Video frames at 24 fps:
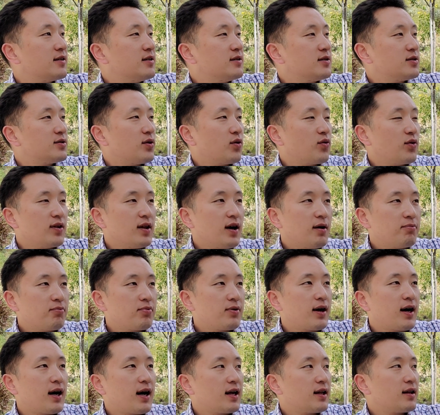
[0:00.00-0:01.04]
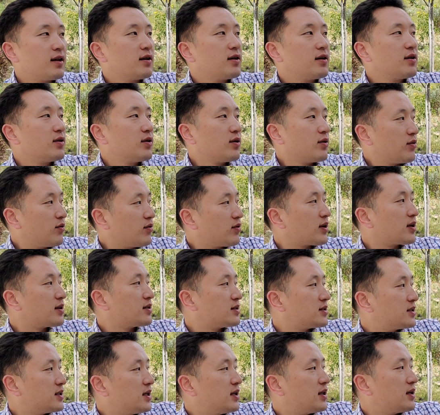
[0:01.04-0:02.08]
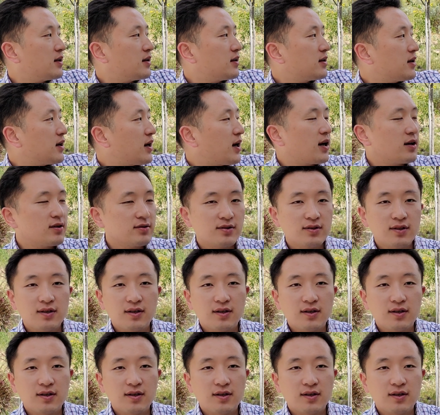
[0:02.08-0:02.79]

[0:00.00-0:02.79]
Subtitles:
So without blind, you can see how